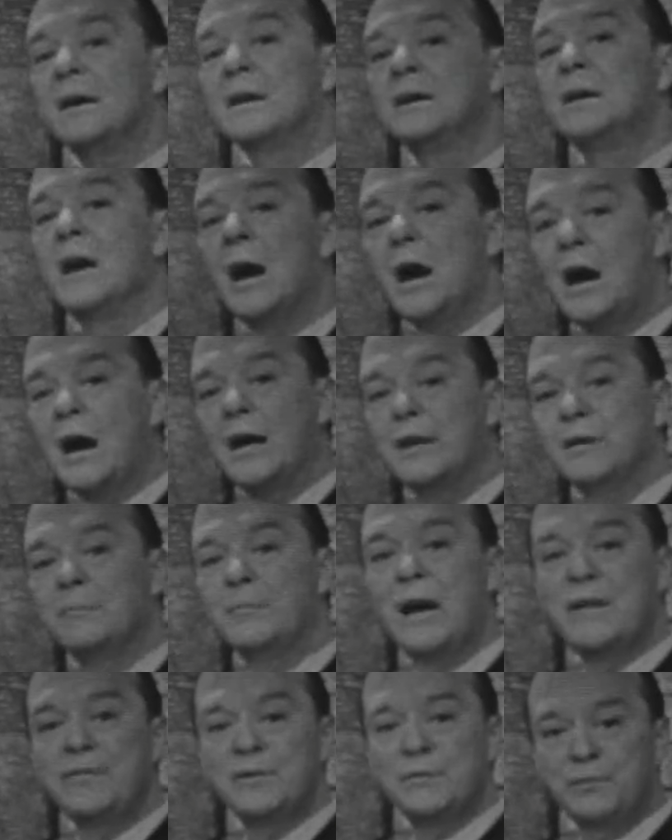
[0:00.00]
a god
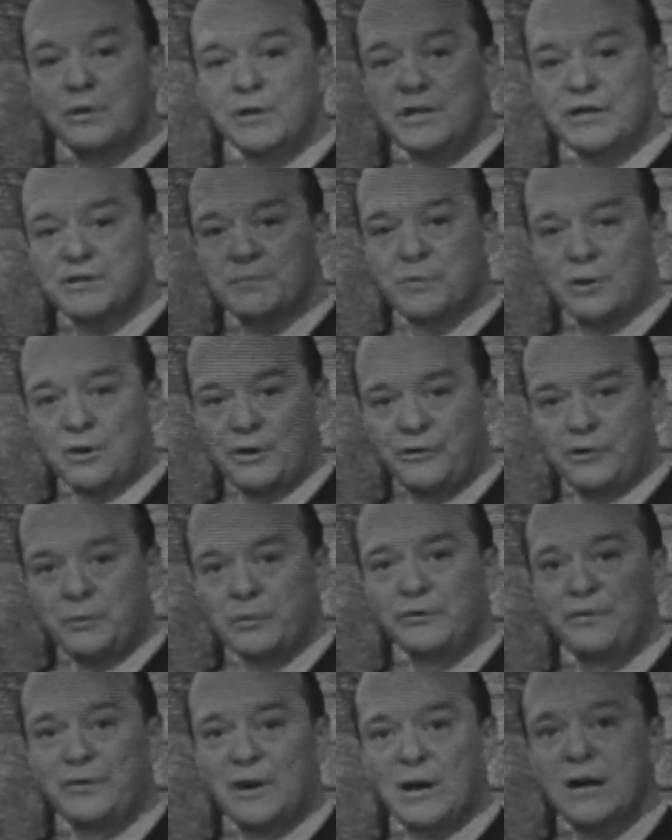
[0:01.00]
by the priests because he
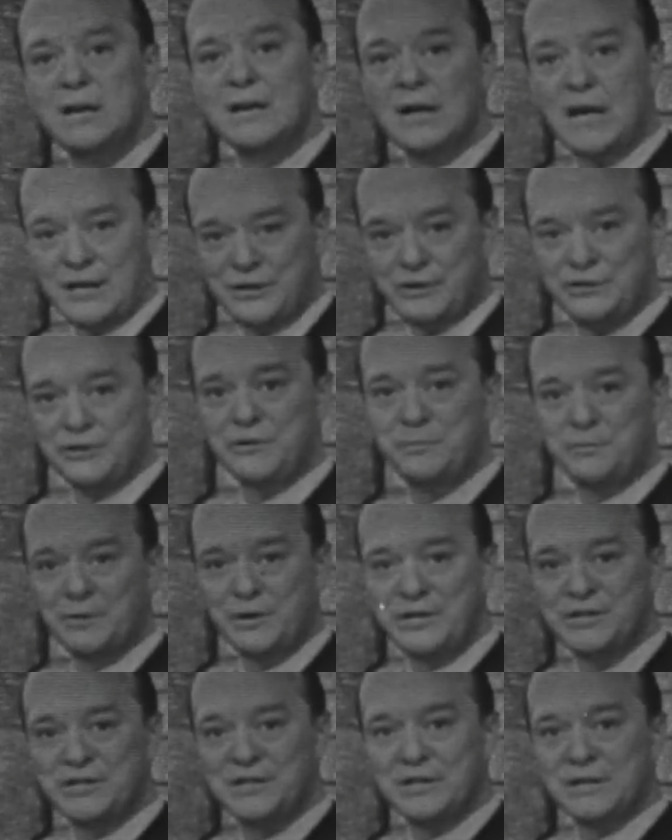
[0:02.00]
was very nice to the
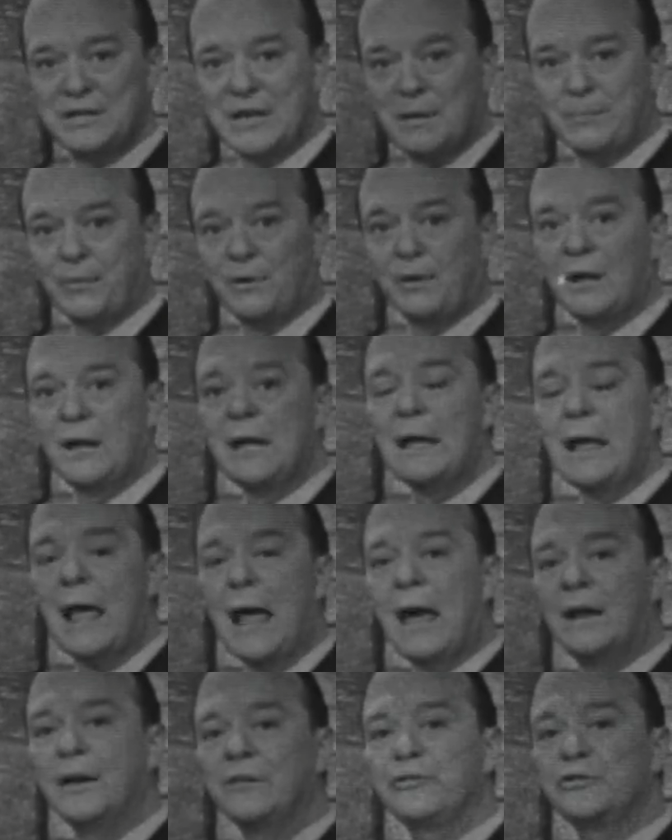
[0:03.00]
priests in the temple.
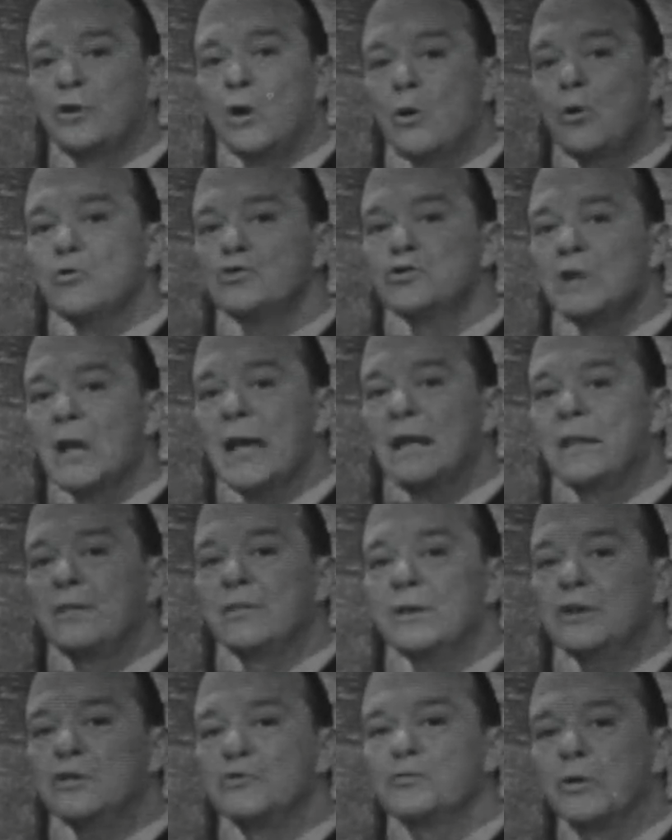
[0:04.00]
And stones like
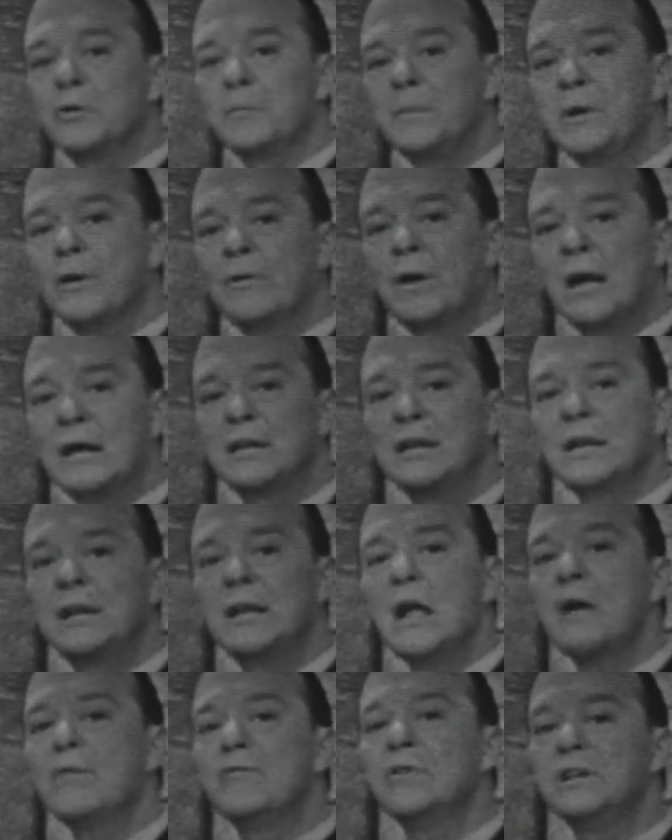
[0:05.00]
these were to be erected in
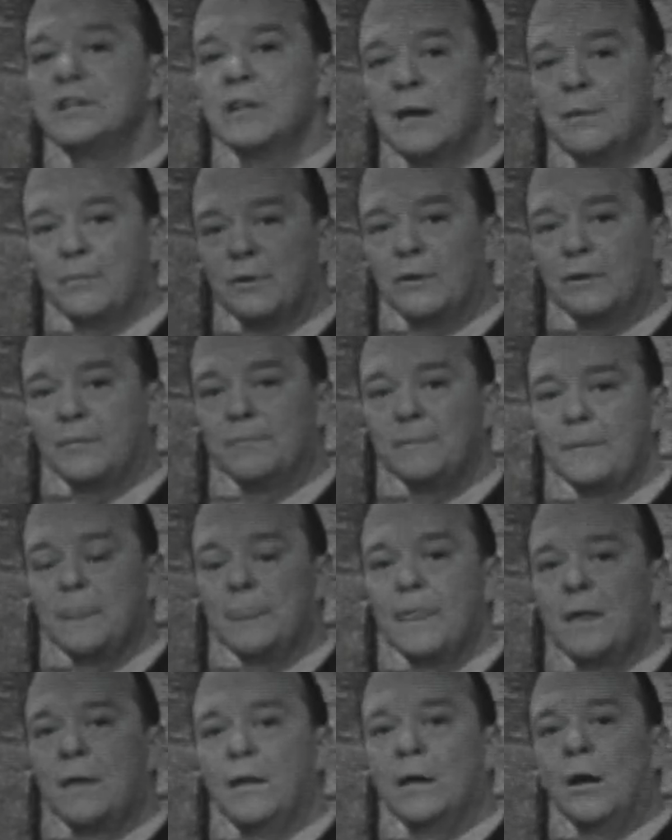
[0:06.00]
every temple
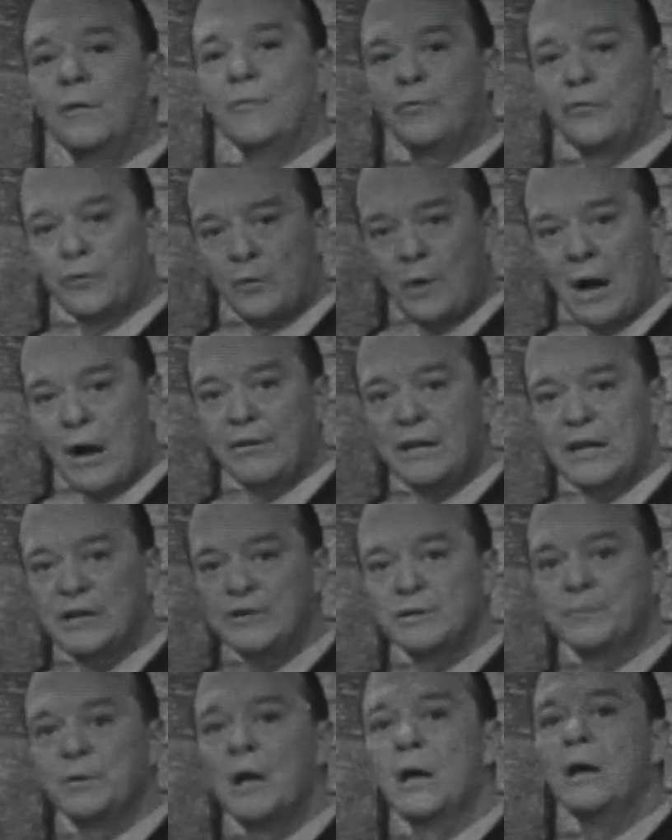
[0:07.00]
throughout
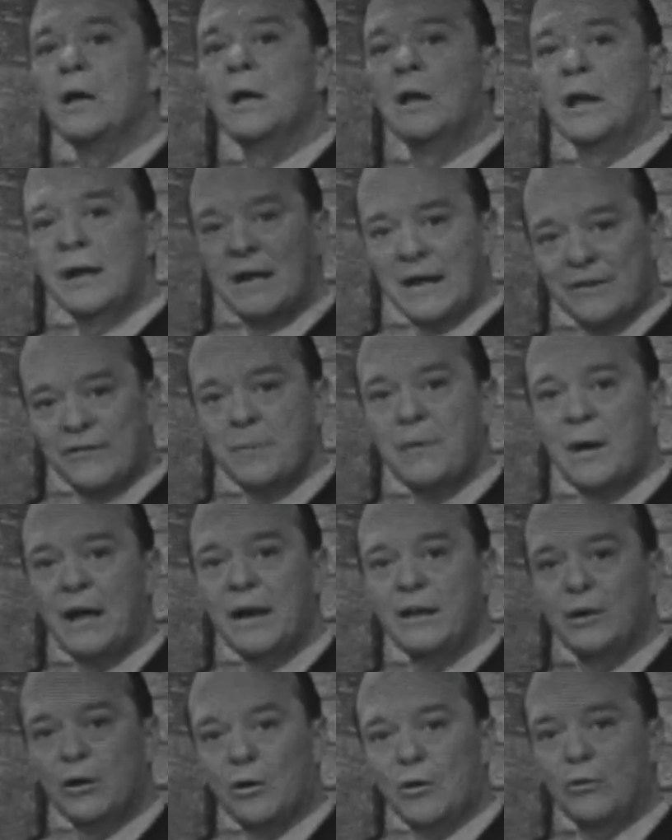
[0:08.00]
Egypt, letting
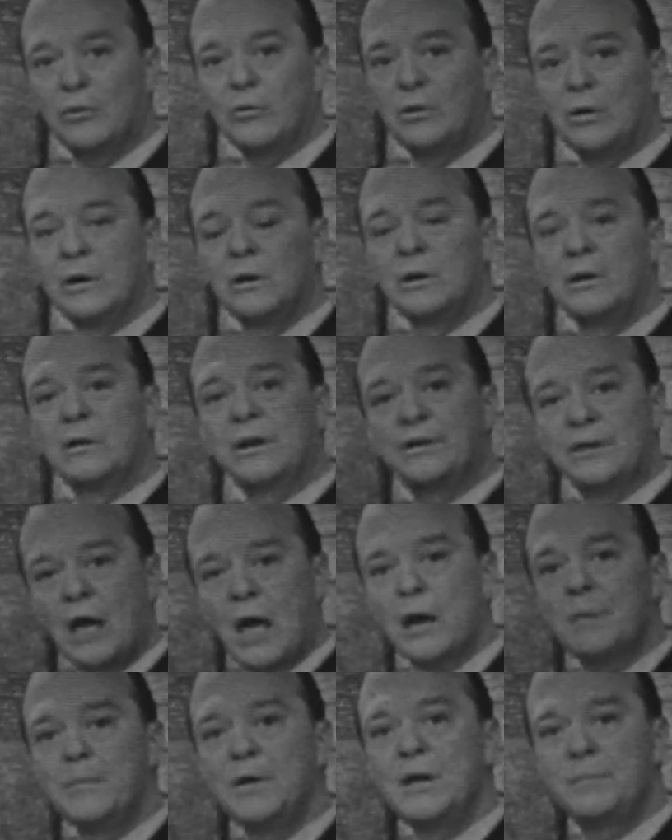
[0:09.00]
everybody know that
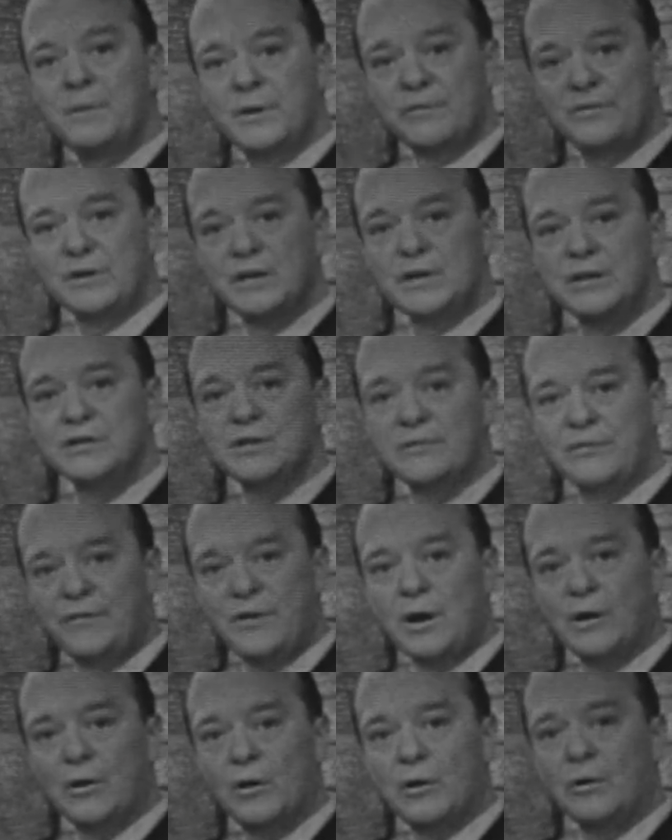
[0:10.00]
Ptolemy Epiphanes, the
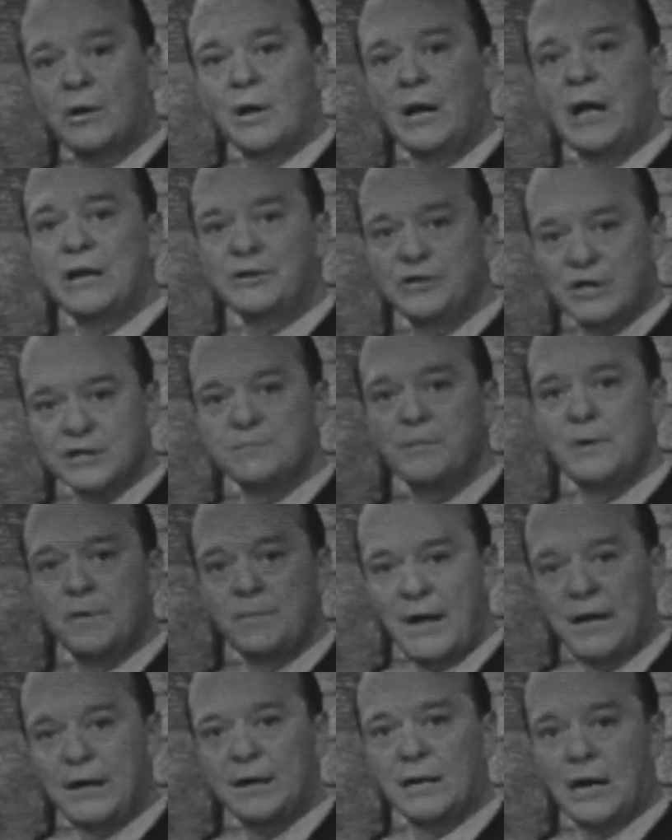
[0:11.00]
pharaoh, had just been
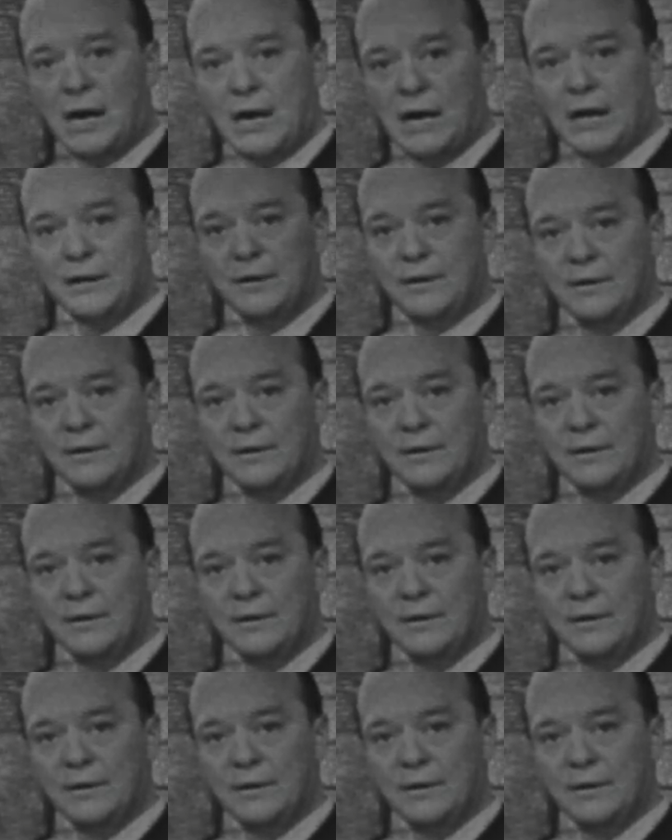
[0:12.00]
made a god.